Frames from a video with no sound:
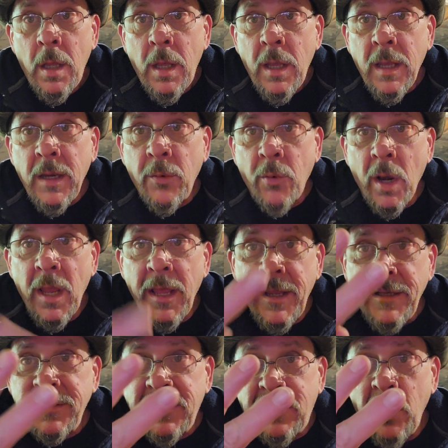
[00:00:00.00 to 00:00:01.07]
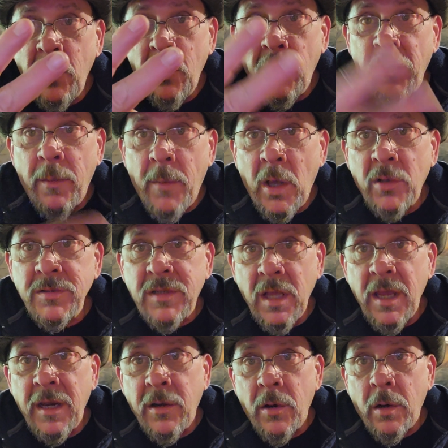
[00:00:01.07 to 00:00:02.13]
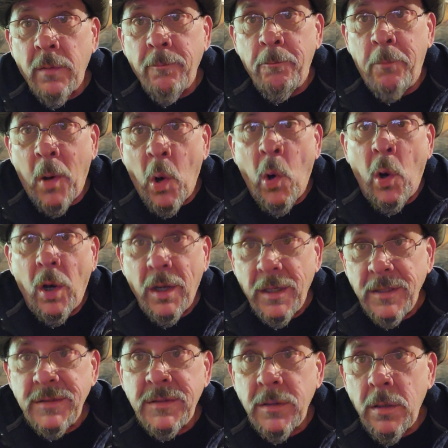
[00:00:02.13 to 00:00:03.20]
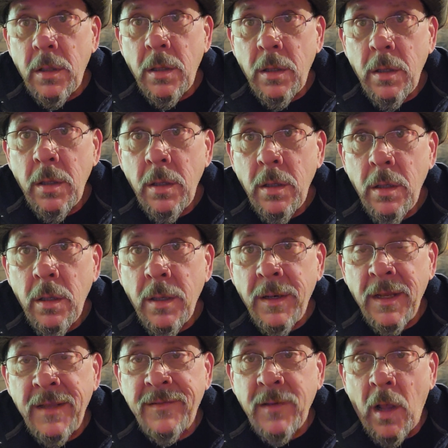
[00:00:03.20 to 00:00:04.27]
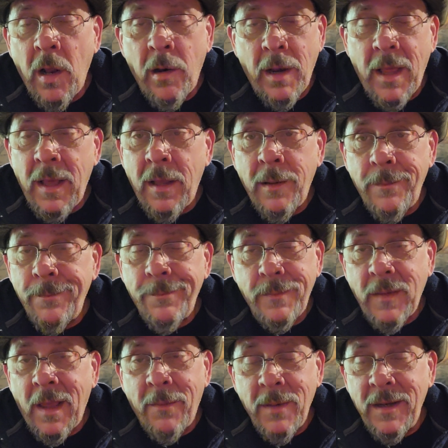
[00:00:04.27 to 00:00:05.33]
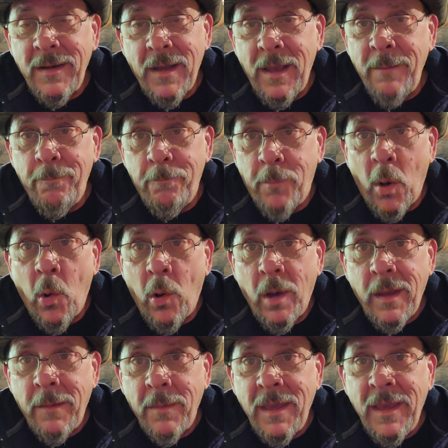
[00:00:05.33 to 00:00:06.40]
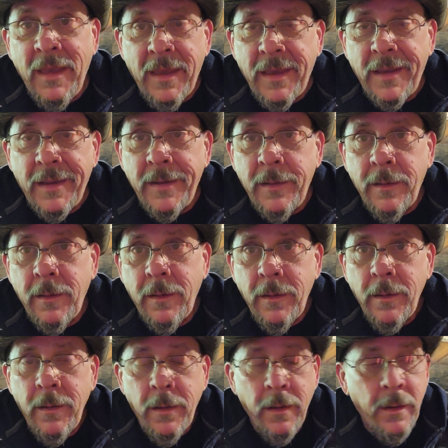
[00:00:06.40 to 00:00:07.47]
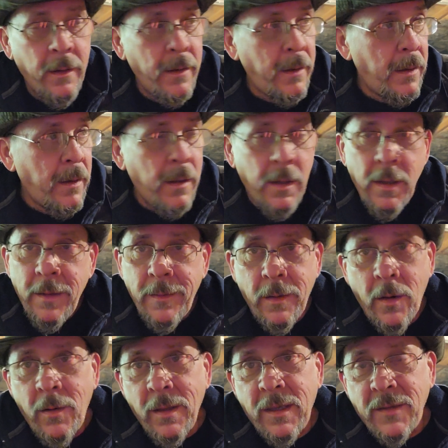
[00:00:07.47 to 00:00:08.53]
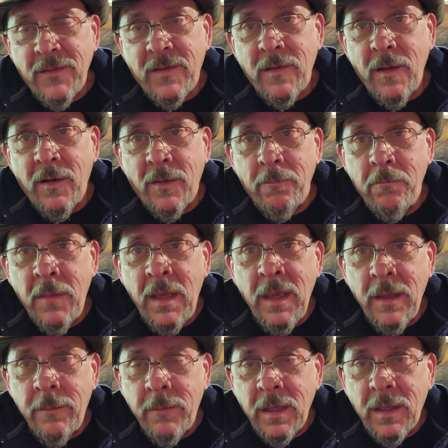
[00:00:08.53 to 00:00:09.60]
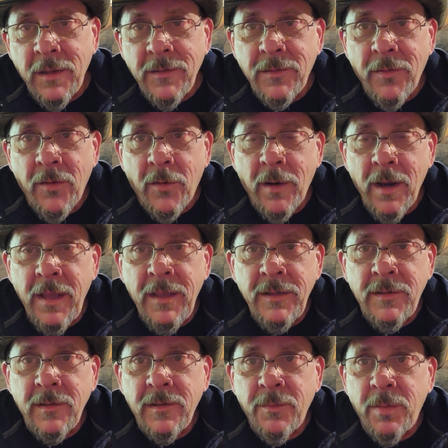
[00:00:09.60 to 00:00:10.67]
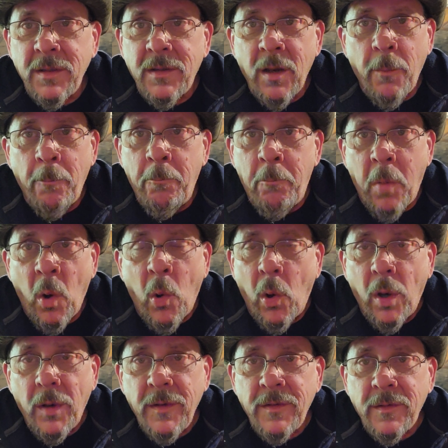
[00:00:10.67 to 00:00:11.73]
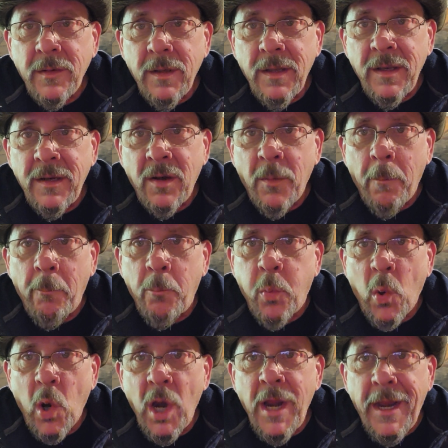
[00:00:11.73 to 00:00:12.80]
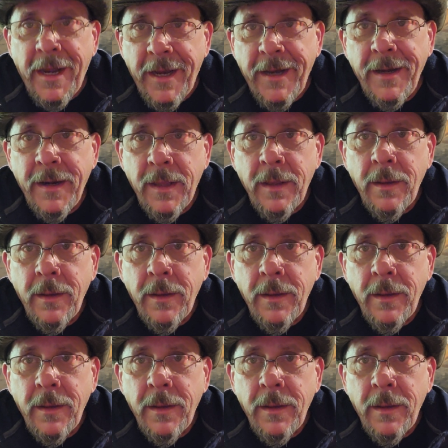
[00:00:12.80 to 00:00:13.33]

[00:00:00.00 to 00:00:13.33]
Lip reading: He raised 2 of the most ignorant boys, and that's all they boy men. They're only considered men because of their ages, but they're boys in their brain.